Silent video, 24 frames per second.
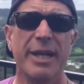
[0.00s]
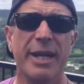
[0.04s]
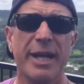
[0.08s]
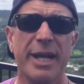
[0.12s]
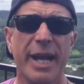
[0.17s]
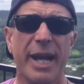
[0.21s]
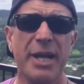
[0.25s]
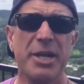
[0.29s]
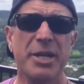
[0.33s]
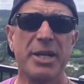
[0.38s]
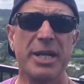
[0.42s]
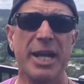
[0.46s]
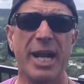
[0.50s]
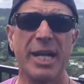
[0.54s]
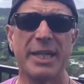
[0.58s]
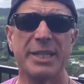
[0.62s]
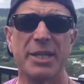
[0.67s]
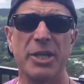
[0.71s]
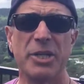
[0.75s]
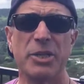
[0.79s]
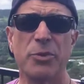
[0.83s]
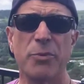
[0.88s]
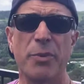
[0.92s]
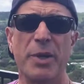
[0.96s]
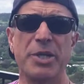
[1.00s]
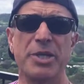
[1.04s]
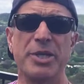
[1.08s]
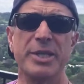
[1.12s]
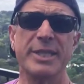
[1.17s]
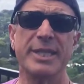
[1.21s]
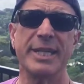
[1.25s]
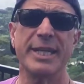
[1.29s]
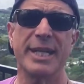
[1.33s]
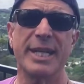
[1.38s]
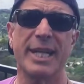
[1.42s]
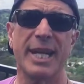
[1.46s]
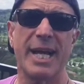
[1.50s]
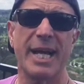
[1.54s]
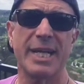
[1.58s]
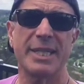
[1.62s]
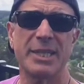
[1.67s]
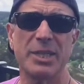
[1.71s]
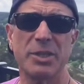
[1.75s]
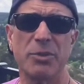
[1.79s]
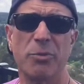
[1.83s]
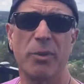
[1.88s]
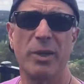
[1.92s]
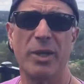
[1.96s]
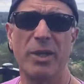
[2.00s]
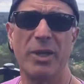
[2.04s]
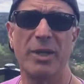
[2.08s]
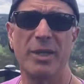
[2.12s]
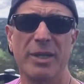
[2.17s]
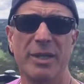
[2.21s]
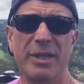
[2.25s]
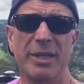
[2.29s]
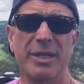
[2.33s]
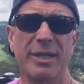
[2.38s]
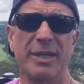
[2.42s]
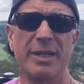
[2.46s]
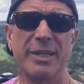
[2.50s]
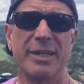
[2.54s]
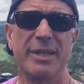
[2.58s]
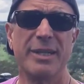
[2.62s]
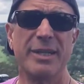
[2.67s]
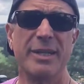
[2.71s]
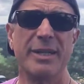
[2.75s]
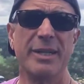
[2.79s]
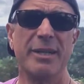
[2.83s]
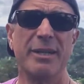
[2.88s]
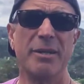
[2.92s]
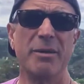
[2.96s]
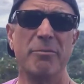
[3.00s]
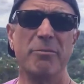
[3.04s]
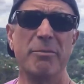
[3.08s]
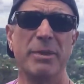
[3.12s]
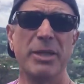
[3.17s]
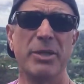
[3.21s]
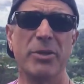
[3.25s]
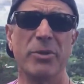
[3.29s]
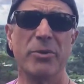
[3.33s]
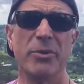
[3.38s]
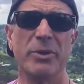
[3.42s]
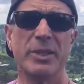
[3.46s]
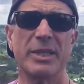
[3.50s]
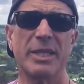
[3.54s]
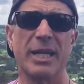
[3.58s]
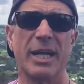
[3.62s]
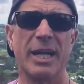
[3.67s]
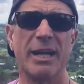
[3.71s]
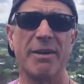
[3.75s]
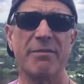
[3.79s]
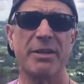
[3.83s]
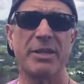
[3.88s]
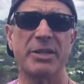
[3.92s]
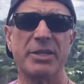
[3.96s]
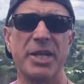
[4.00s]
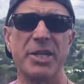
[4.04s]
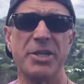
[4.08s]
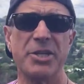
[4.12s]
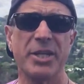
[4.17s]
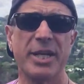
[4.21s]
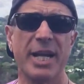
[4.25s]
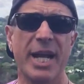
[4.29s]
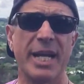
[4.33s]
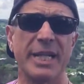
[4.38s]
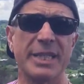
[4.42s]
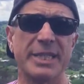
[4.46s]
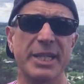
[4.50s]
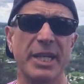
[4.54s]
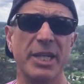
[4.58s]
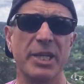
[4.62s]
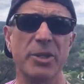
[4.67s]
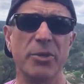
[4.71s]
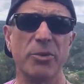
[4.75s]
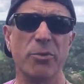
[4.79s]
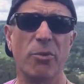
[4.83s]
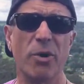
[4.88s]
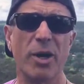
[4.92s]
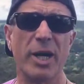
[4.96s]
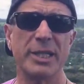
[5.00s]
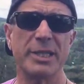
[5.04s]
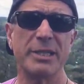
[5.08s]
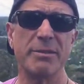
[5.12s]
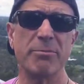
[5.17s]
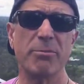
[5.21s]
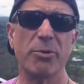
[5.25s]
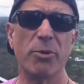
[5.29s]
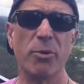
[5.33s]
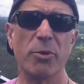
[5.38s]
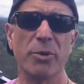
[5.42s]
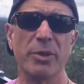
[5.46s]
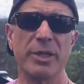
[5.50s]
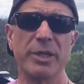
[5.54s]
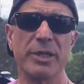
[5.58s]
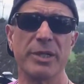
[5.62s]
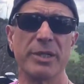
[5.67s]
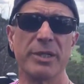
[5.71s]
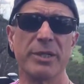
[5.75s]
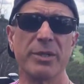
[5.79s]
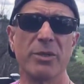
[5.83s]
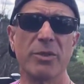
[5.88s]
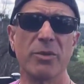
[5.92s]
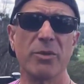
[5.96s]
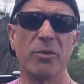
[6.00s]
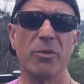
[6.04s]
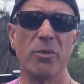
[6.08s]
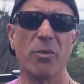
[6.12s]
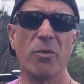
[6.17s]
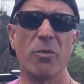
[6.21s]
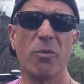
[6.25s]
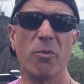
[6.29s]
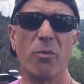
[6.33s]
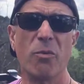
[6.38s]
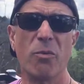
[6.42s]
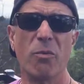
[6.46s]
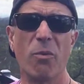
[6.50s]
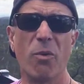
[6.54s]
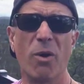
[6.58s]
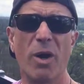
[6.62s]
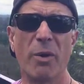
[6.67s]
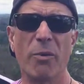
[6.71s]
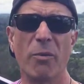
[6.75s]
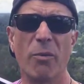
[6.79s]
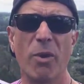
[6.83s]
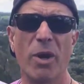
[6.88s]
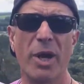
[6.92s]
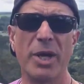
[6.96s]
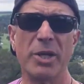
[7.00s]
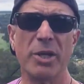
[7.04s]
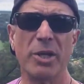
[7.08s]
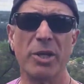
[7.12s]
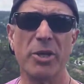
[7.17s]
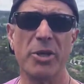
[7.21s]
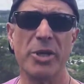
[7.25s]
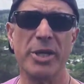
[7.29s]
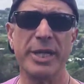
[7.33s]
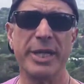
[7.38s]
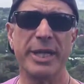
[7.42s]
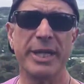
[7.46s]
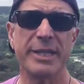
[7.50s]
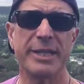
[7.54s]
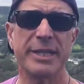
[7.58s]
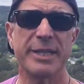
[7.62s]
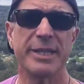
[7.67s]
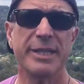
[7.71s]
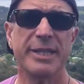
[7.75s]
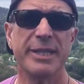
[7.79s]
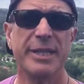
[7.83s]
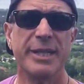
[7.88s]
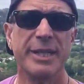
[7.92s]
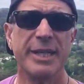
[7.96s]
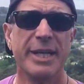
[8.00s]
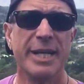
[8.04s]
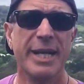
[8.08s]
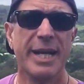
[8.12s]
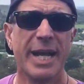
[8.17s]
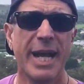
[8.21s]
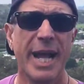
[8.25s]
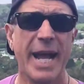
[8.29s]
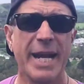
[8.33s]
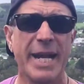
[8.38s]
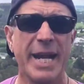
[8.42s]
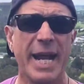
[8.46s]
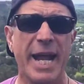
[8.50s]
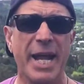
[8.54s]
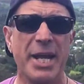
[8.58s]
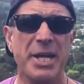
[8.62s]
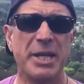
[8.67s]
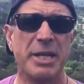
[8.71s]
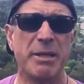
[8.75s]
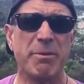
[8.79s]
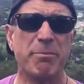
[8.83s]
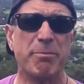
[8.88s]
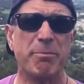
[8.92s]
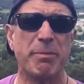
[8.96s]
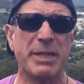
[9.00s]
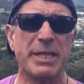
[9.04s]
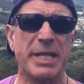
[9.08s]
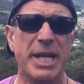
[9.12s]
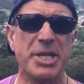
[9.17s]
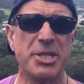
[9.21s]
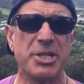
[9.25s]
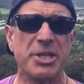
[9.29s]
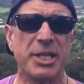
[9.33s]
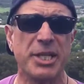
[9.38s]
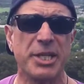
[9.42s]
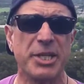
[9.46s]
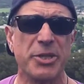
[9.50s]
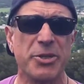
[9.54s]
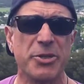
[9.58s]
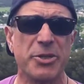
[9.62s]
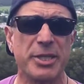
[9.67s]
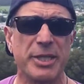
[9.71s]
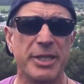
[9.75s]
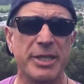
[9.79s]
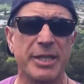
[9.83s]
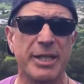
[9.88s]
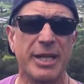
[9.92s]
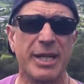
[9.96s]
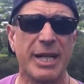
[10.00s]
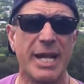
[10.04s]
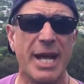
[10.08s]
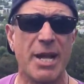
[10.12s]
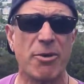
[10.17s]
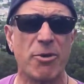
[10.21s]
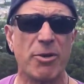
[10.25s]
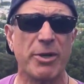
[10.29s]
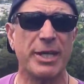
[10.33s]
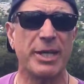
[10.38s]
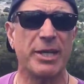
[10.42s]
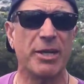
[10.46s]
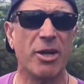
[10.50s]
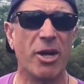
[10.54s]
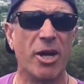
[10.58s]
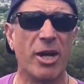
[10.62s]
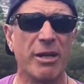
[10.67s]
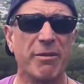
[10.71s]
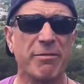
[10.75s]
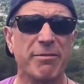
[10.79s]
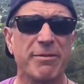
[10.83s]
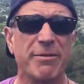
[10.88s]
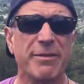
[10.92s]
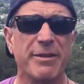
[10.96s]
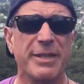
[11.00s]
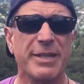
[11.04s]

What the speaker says: And you can ask those questions in class as well, because if the teacher can't tell you why it's important, why you're learning it, and how you can potentially use it later on in life,